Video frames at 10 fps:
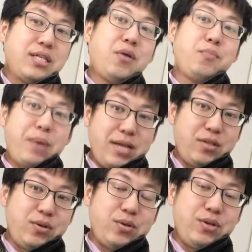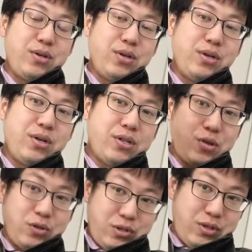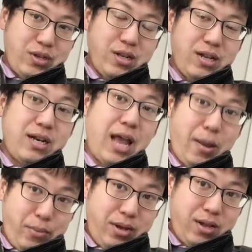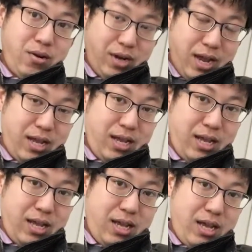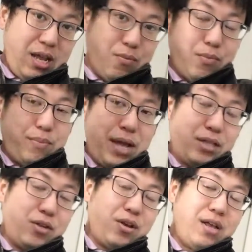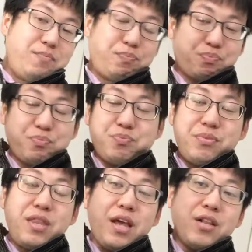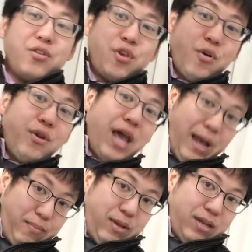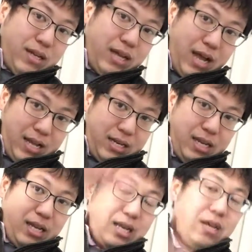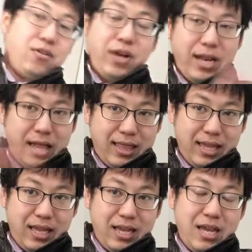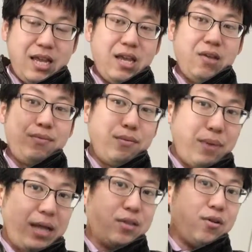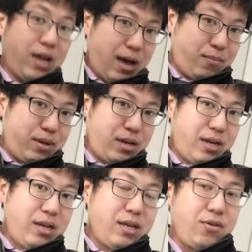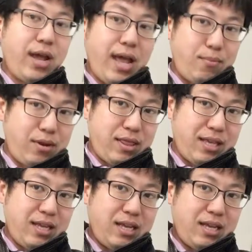They don't pay to those love, okay? If you pay to non-love God, you don't get nothing. If you pay to love, you get everything.